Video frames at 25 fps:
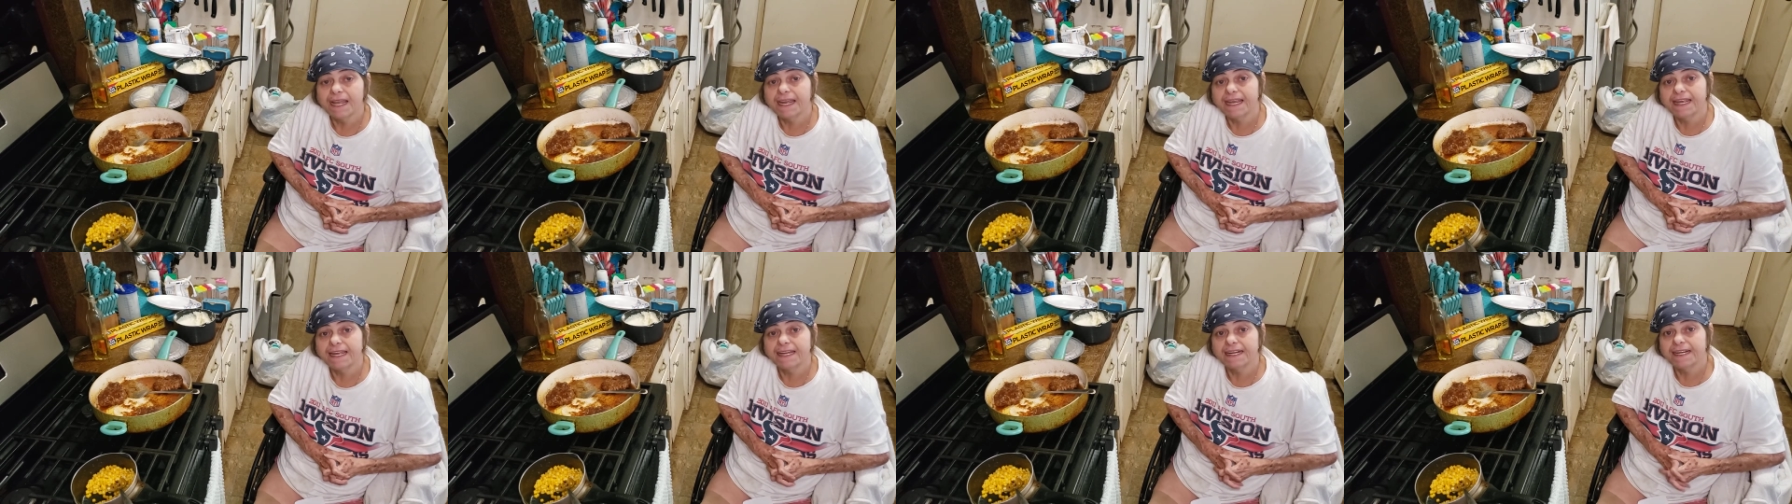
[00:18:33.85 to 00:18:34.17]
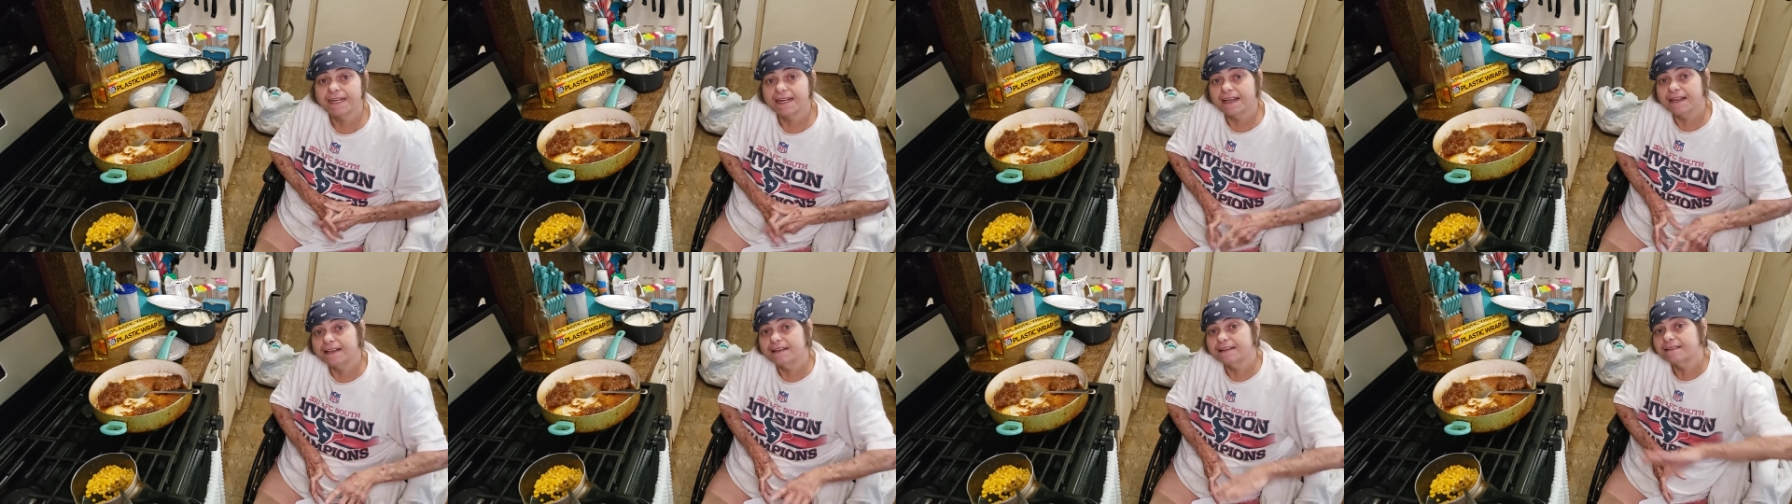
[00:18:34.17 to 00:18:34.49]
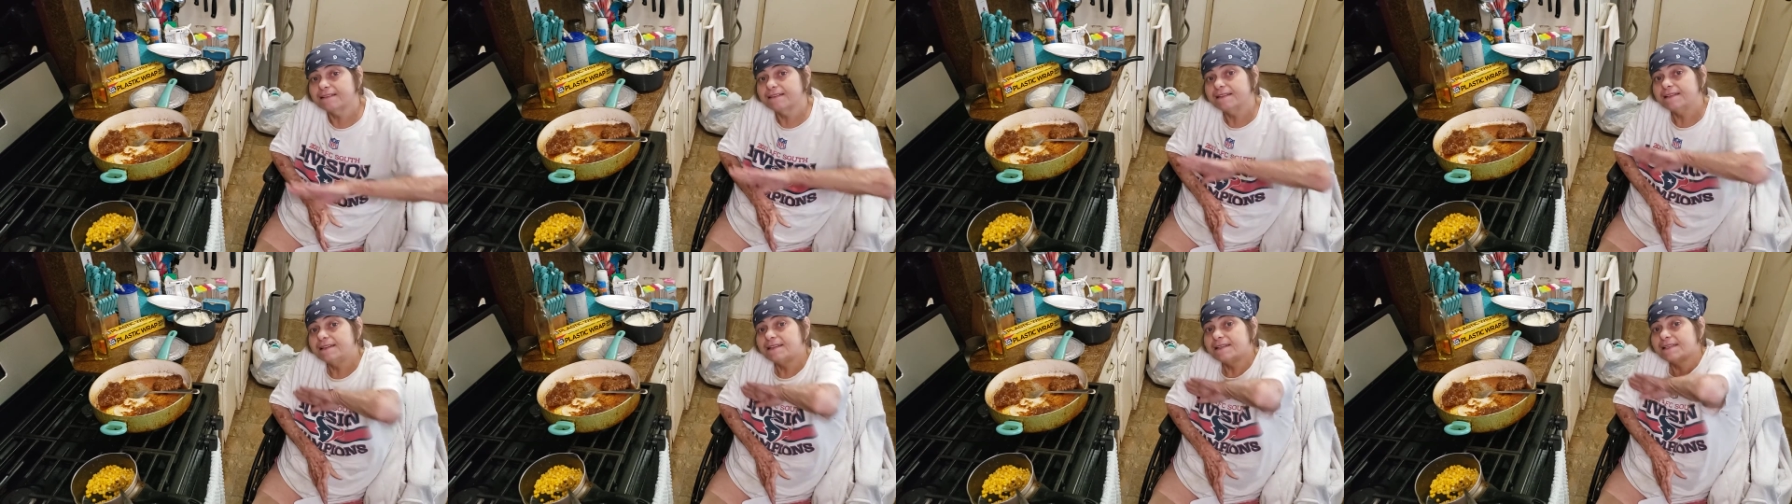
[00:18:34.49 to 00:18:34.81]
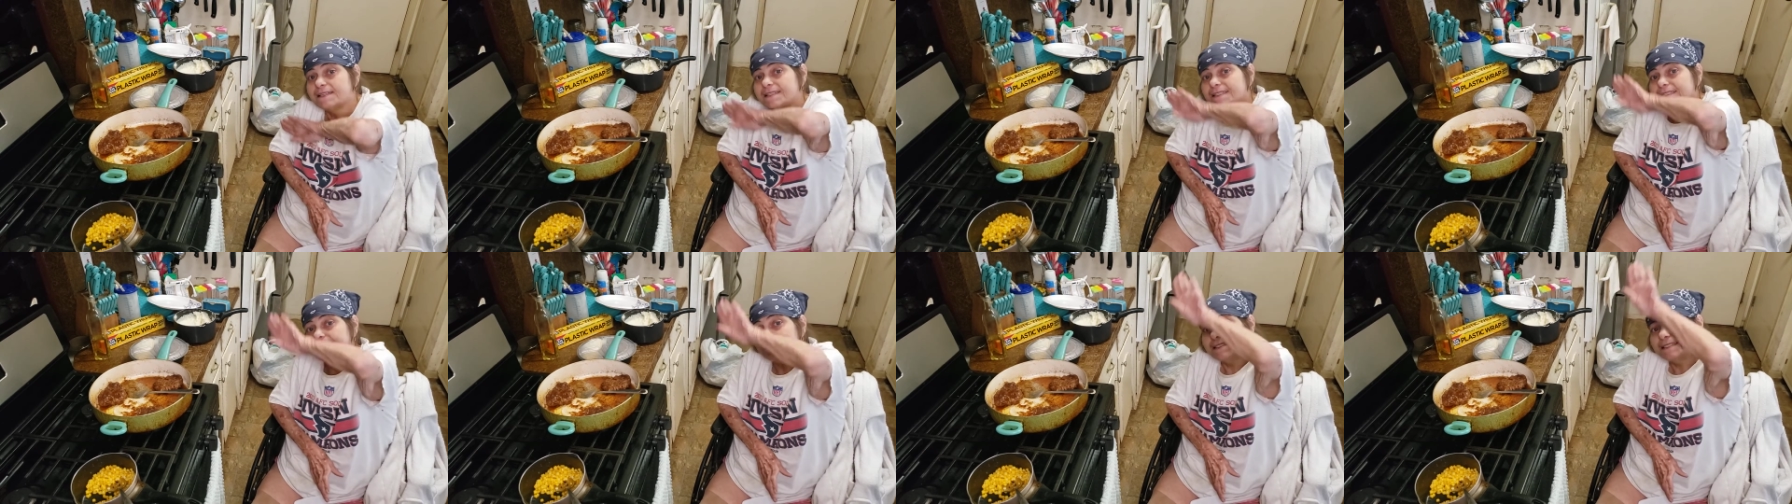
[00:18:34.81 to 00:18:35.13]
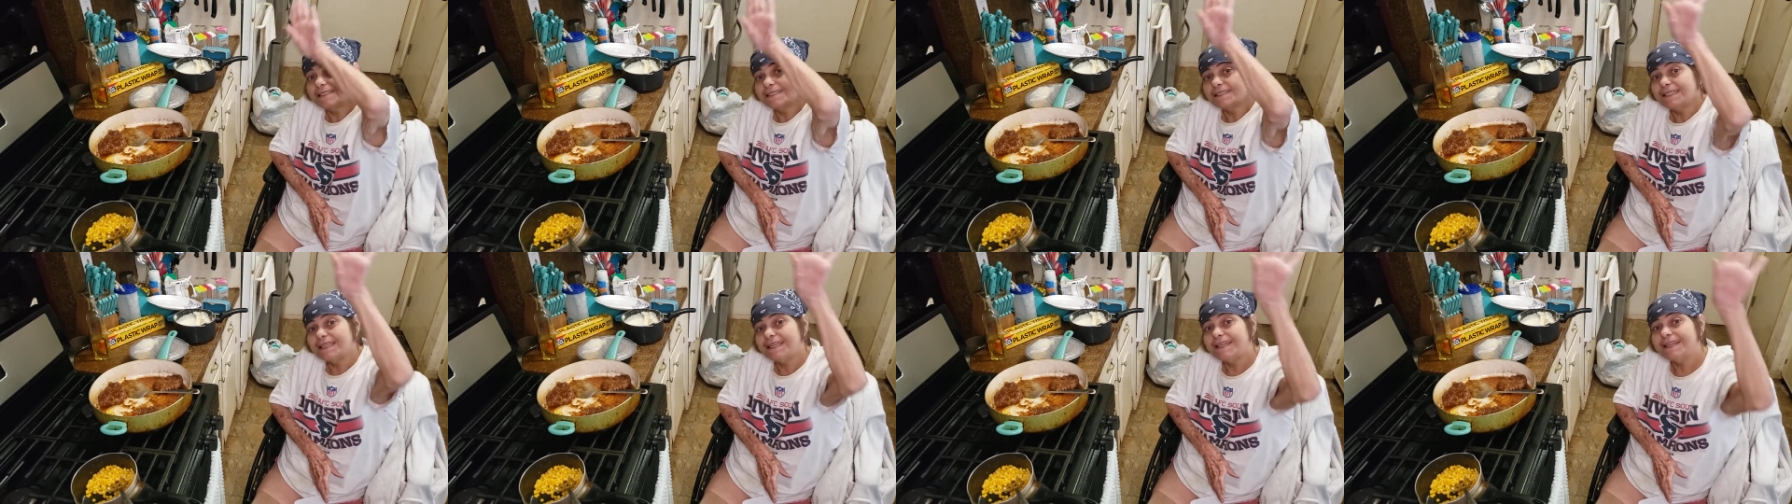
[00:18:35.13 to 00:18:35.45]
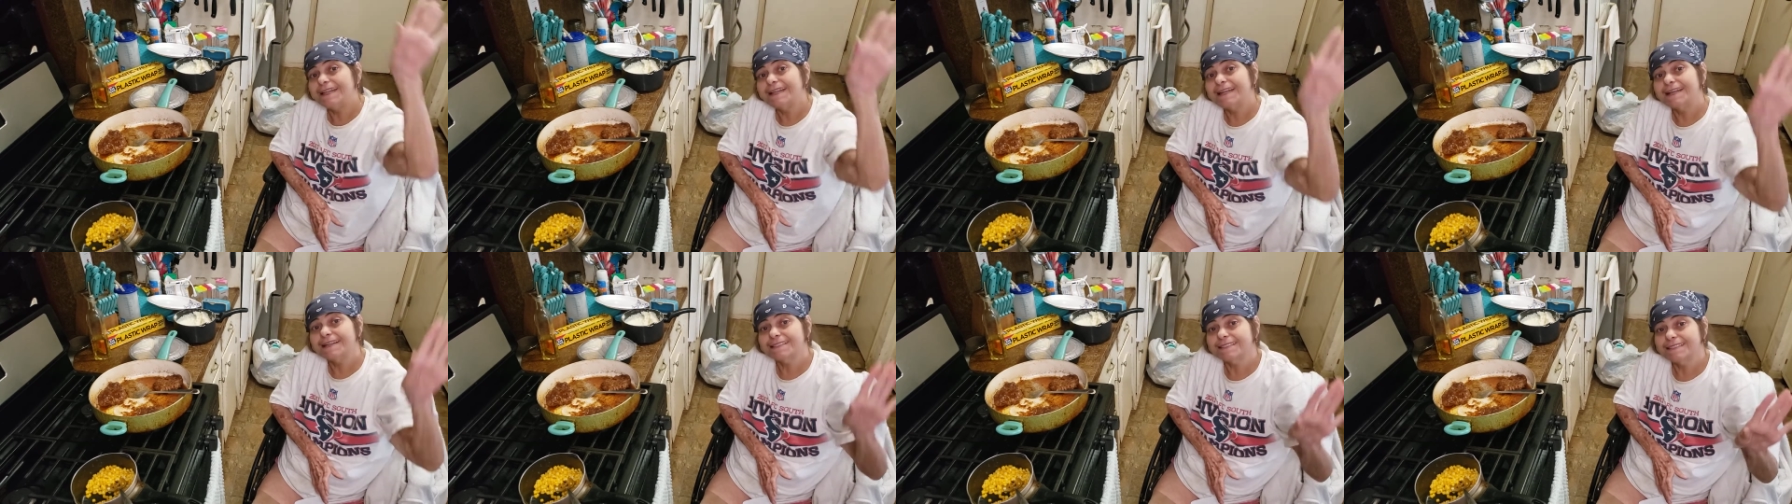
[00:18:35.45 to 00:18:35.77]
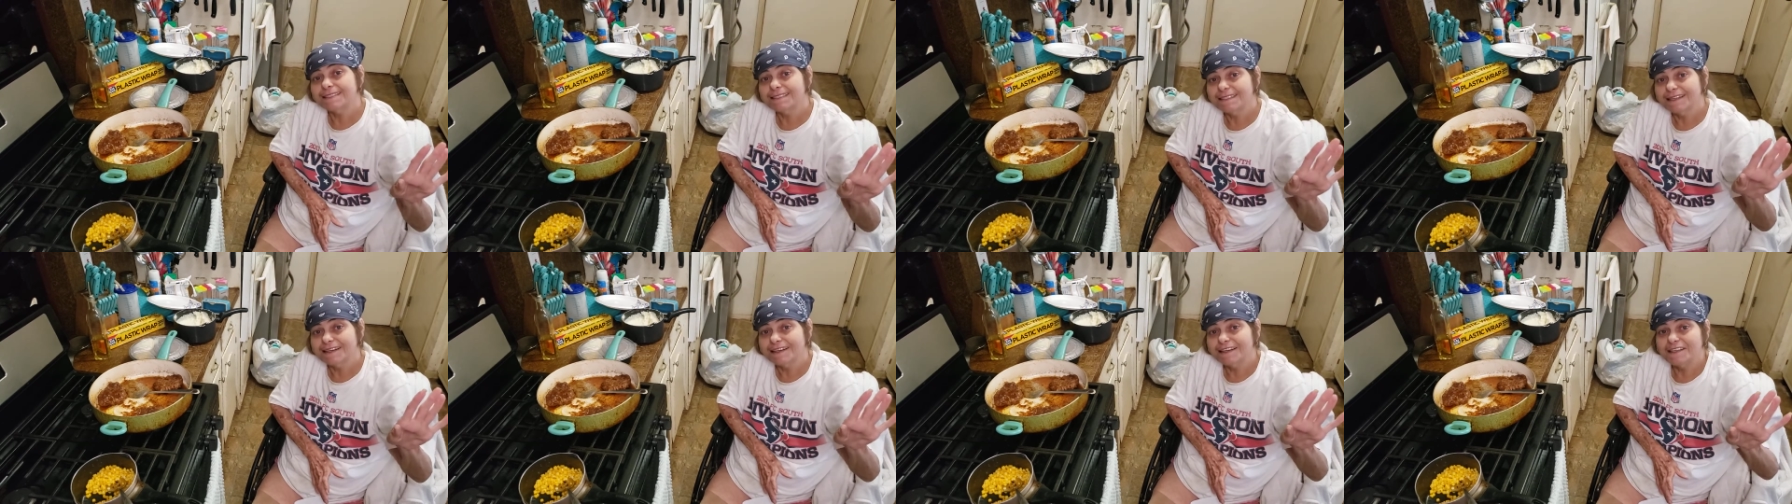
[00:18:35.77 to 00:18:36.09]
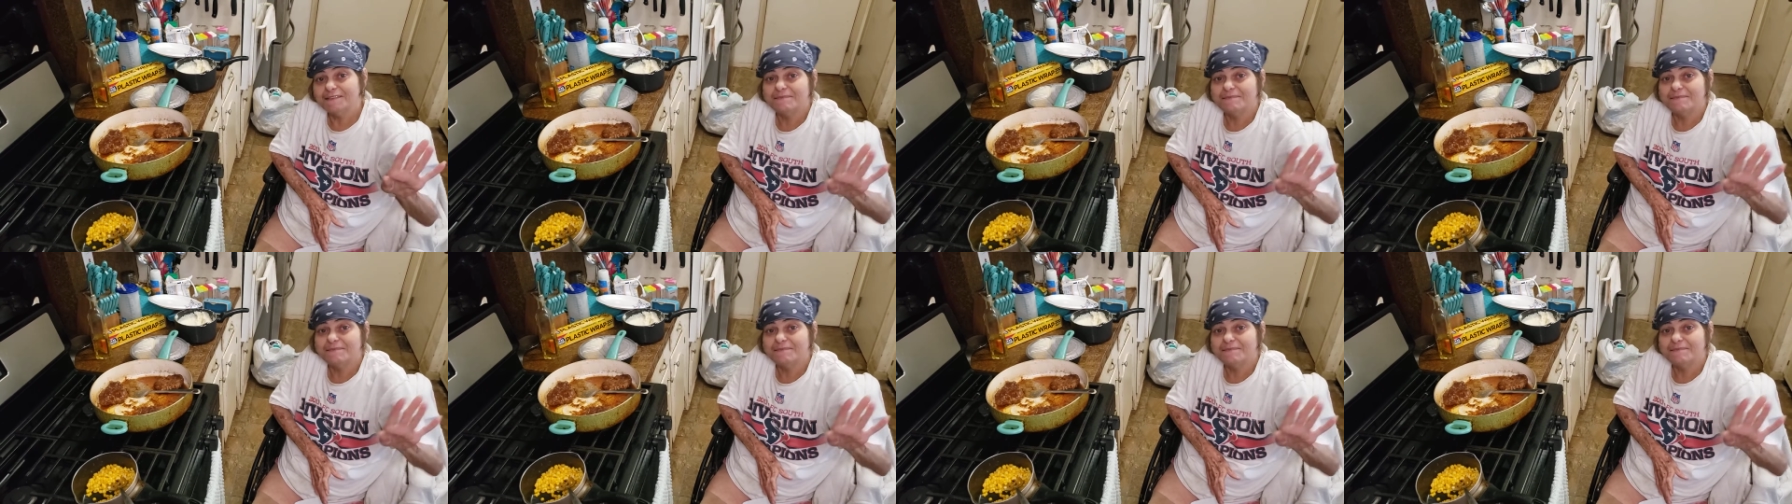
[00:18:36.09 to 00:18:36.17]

And I'll see you next time.